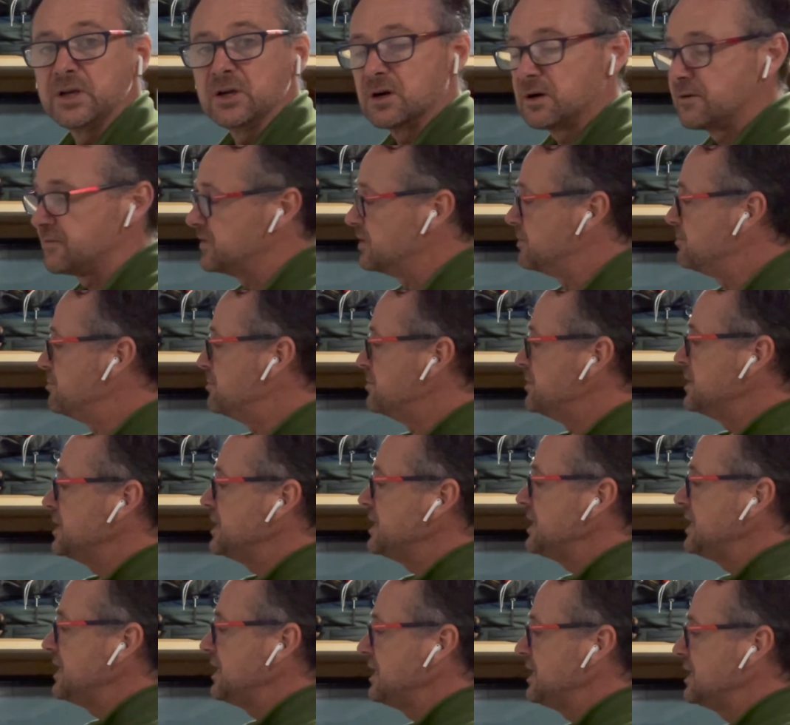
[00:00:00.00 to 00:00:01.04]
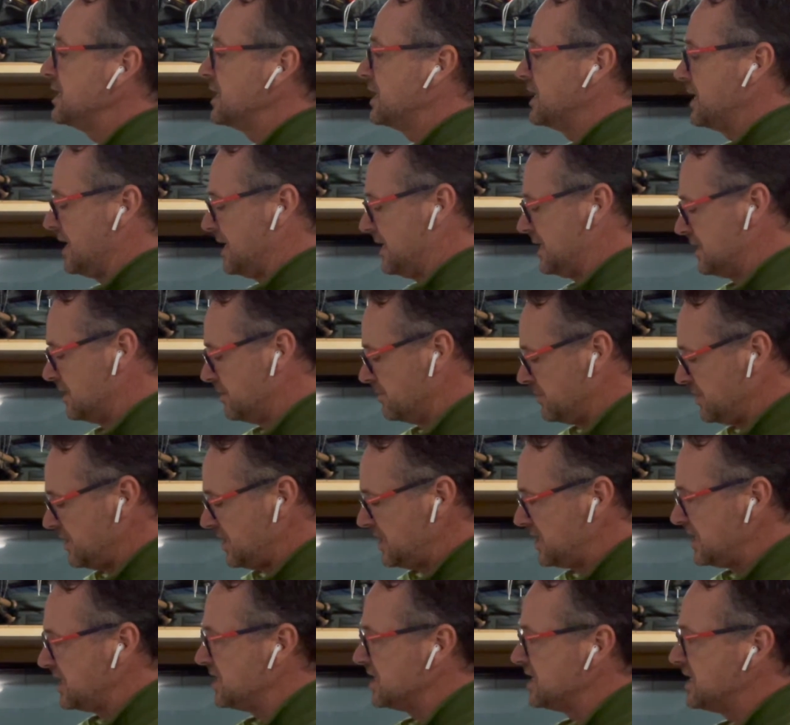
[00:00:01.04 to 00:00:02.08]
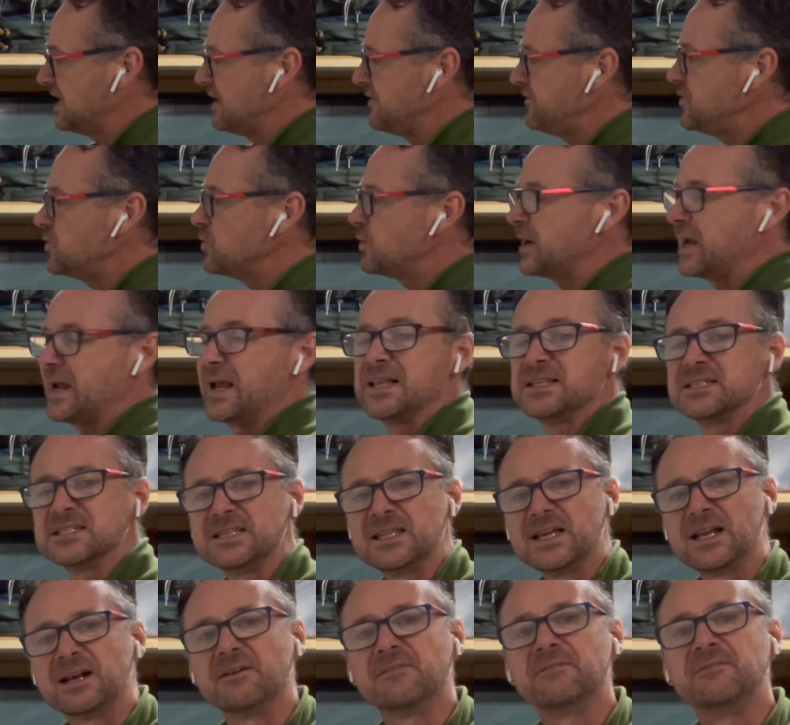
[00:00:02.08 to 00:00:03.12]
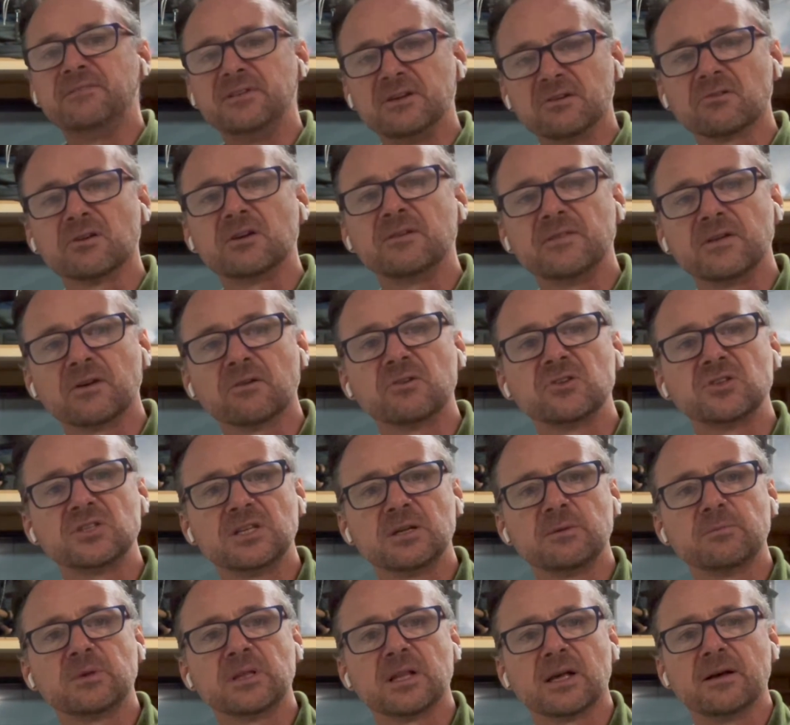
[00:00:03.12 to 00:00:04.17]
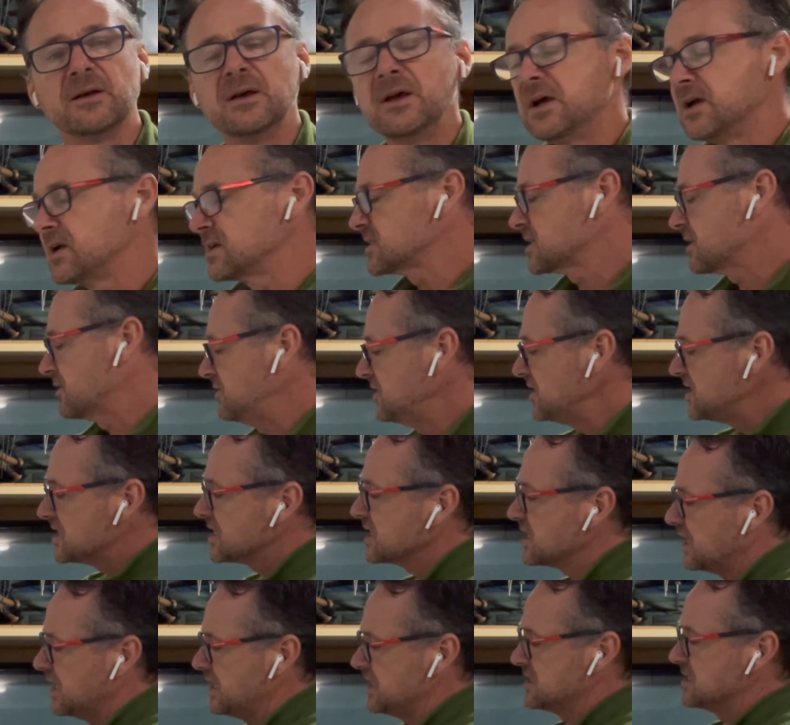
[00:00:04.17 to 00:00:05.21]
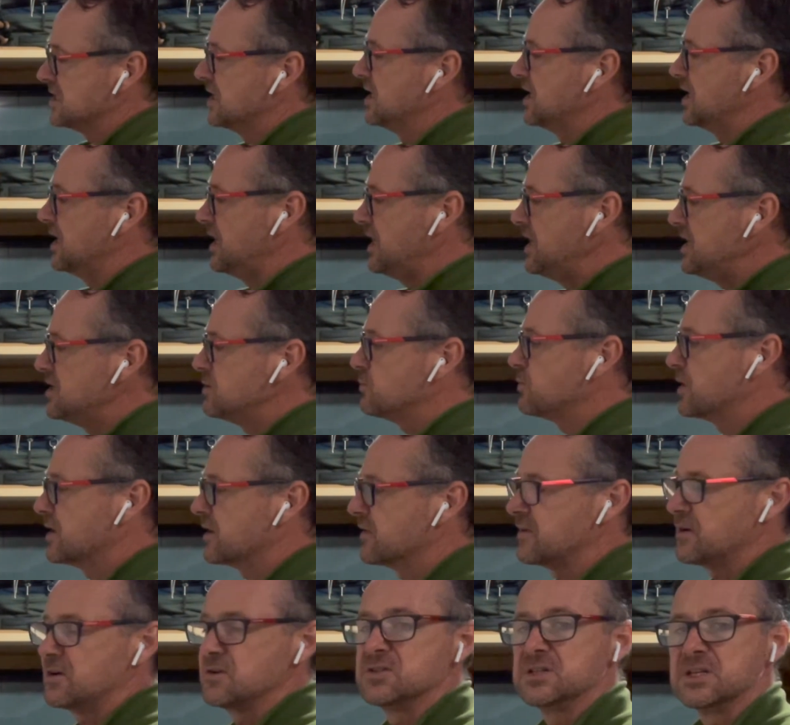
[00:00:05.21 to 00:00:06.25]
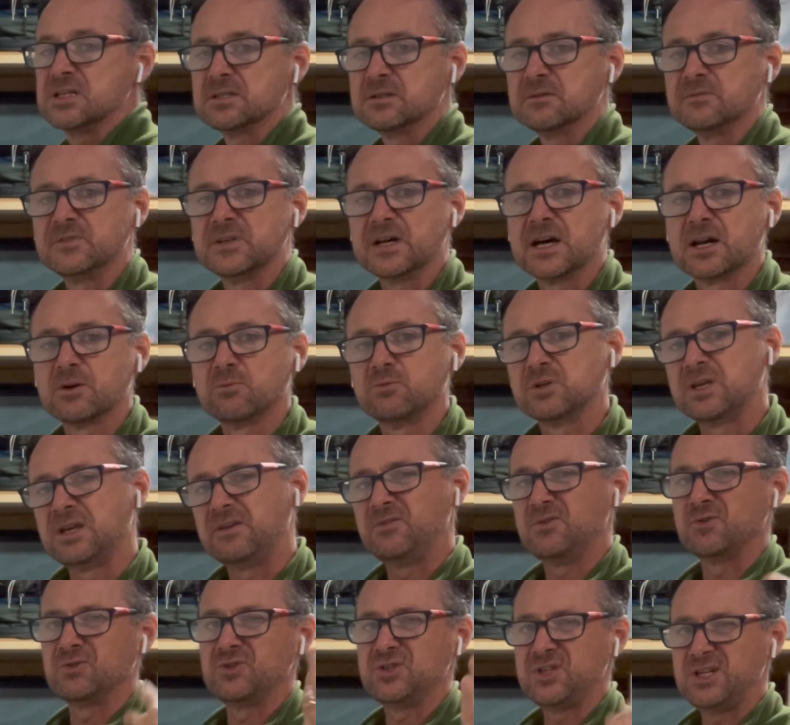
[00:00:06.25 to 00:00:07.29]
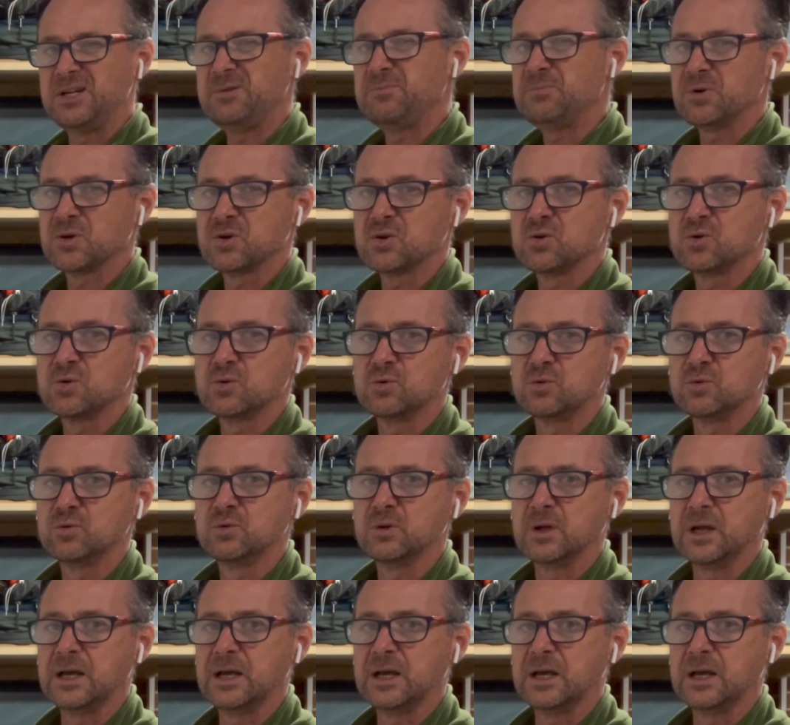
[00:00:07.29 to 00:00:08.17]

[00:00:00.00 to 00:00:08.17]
of the mean and the median give you an answer that are very, very similar. So in this case, either one of those sets of data will give you a typically